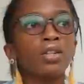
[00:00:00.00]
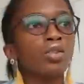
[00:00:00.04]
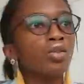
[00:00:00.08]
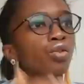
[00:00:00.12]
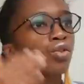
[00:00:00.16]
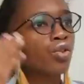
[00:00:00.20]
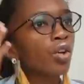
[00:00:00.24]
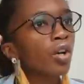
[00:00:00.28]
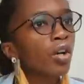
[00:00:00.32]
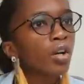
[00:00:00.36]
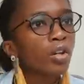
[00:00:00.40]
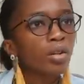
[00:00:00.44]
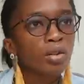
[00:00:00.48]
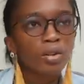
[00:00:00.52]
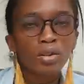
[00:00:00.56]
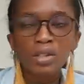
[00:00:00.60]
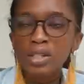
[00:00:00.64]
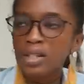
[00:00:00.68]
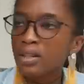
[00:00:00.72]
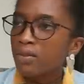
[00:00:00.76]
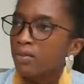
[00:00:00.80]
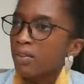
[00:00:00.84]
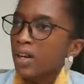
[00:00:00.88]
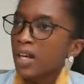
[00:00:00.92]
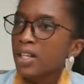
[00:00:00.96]
Join
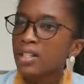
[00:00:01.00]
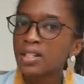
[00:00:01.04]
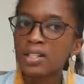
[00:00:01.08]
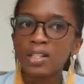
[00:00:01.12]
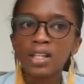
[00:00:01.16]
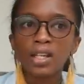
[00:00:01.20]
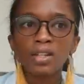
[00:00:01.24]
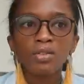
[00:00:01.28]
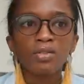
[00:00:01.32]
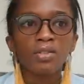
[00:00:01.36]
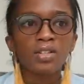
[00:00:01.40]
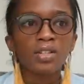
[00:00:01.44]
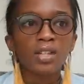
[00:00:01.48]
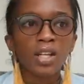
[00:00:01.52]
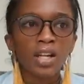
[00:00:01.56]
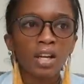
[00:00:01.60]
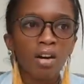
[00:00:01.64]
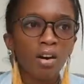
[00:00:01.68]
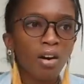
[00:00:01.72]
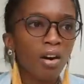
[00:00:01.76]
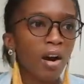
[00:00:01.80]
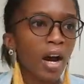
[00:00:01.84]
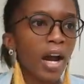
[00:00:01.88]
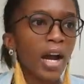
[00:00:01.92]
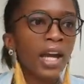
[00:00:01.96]
those events that you say,
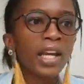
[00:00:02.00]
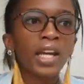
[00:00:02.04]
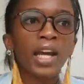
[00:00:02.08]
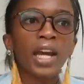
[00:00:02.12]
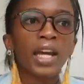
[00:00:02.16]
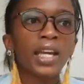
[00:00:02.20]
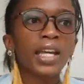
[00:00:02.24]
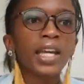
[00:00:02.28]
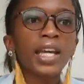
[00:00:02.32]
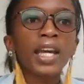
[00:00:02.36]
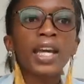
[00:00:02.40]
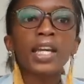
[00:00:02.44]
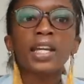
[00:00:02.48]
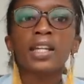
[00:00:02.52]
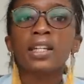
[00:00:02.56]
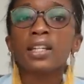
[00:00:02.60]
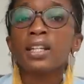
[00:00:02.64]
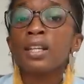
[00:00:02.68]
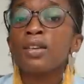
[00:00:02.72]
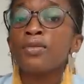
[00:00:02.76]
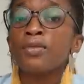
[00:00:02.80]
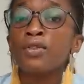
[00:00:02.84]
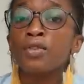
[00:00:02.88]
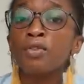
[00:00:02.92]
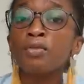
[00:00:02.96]
oh, I hate it.
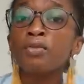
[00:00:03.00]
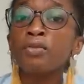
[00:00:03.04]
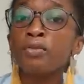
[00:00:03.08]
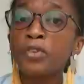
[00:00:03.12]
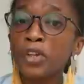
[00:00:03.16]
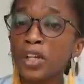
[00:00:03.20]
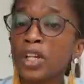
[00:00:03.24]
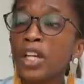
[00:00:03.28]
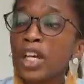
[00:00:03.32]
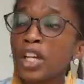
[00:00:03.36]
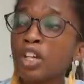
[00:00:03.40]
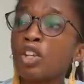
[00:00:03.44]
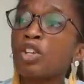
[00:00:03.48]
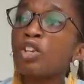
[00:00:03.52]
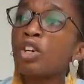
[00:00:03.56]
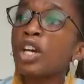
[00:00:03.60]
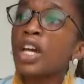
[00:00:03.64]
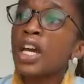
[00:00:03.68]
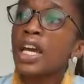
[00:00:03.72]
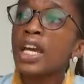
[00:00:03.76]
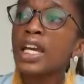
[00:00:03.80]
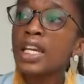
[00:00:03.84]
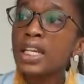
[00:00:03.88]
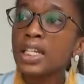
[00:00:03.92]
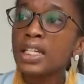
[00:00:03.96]
If you feel like you
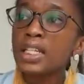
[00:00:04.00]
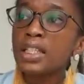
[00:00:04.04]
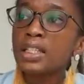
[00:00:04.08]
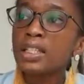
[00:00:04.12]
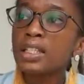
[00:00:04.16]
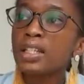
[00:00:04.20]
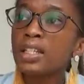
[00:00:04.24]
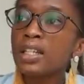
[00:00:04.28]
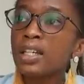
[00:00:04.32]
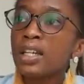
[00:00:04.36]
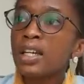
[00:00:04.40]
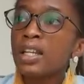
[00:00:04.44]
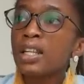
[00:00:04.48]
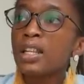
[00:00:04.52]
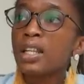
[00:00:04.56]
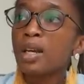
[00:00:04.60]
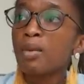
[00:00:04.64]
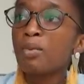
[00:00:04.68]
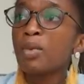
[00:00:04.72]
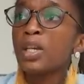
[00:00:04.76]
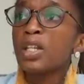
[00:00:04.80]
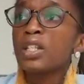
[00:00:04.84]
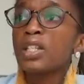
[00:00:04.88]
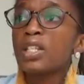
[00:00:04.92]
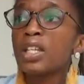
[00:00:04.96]
hate it,
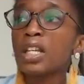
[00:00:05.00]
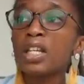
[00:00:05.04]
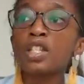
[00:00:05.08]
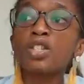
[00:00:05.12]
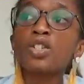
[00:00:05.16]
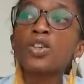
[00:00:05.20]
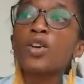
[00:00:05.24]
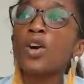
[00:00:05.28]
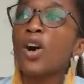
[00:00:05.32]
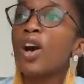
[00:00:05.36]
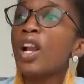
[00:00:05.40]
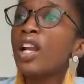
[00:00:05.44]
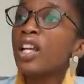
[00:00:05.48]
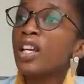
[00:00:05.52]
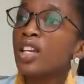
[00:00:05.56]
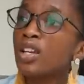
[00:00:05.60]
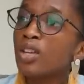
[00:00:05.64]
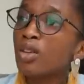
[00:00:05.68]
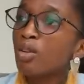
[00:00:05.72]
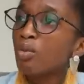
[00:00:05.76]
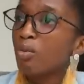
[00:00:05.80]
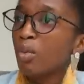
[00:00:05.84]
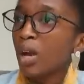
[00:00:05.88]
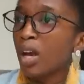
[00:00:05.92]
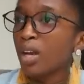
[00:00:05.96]
that means it's calling
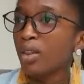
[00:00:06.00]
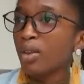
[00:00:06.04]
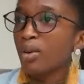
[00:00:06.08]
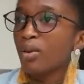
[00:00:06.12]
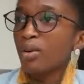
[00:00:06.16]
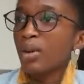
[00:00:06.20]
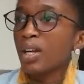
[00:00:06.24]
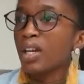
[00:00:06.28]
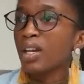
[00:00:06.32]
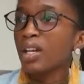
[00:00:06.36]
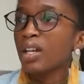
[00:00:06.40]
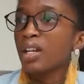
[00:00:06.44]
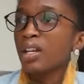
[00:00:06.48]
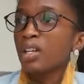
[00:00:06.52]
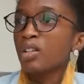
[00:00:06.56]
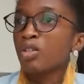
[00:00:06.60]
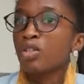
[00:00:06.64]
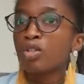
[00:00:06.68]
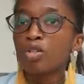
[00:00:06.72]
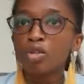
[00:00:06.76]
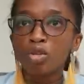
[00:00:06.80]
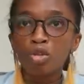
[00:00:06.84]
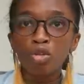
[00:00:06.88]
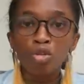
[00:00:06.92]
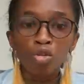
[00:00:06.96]
you, by the way,
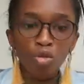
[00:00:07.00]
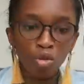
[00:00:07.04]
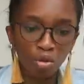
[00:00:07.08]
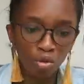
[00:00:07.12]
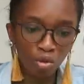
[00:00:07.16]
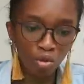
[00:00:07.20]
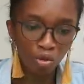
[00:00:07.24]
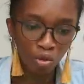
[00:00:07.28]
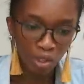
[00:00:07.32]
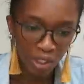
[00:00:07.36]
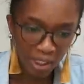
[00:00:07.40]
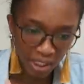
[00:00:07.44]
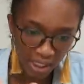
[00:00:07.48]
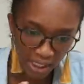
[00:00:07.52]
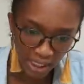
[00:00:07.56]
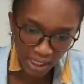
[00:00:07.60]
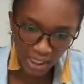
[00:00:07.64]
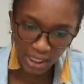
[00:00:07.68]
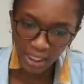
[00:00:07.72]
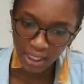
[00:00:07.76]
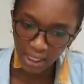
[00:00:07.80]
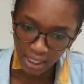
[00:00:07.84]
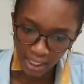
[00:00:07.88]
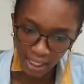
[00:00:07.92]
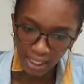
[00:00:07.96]
to
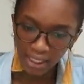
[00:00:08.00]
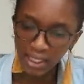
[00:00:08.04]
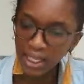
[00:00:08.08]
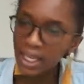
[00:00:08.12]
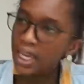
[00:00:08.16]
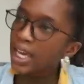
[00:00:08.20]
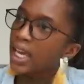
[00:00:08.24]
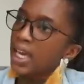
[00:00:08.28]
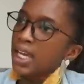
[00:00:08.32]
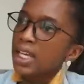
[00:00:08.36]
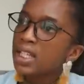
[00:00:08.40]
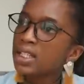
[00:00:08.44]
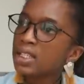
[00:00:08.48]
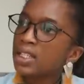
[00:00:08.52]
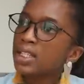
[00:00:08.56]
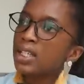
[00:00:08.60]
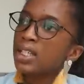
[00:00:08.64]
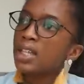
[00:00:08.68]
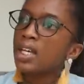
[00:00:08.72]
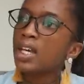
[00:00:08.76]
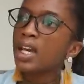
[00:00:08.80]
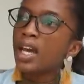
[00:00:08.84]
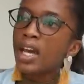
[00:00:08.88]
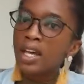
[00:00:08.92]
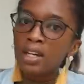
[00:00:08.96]
sit in that hate
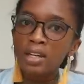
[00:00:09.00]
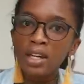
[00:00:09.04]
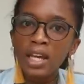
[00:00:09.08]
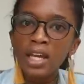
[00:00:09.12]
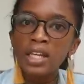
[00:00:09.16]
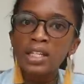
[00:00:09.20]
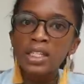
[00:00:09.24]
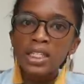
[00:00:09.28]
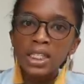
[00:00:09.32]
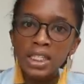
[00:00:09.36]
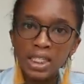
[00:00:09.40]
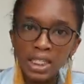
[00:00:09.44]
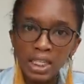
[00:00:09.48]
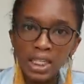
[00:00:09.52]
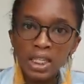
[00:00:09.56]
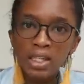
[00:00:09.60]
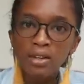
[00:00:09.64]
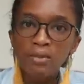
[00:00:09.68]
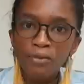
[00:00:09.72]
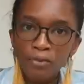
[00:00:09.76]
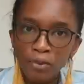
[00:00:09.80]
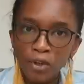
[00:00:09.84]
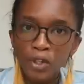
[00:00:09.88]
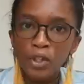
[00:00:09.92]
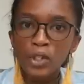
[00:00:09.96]
mm-hmm. and see
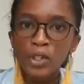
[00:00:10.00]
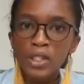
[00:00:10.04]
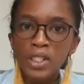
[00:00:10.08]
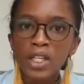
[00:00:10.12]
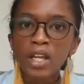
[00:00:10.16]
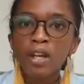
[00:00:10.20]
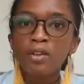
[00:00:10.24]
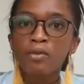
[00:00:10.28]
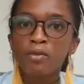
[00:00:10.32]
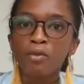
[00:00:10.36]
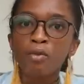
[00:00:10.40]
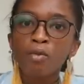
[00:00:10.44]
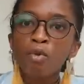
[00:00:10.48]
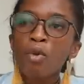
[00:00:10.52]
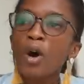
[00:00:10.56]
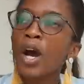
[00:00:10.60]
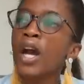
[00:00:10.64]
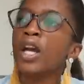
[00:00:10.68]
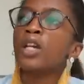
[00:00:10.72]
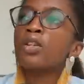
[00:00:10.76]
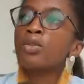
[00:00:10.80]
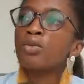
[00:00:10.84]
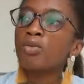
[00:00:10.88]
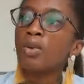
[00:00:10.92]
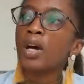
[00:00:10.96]
for yourself,
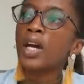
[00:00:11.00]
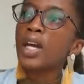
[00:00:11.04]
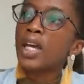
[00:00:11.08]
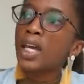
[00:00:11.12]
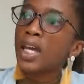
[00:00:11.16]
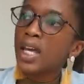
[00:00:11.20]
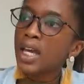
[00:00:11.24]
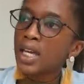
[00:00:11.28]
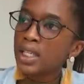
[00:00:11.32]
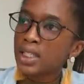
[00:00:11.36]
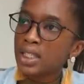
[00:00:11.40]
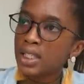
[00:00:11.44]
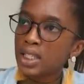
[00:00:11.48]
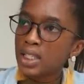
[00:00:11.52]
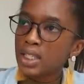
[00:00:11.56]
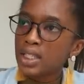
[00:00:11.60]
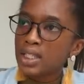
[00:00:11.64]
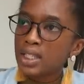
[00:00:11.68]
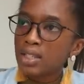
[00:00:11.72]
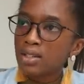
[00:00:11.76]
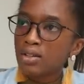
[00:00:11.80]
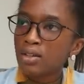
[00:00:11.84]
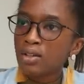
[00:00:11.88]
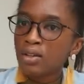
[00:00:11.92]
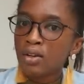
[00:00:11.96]
why do I hate
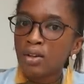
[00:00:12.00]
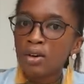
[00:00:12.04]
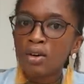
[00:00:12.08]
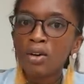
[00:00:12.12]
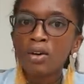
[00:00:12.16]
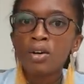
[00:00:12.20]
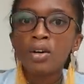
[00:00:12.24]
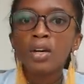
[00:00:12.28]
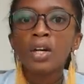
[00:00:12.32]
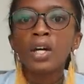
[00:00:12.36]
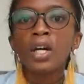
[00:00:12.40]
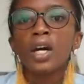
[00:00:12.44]
this, mm-hmm. you know?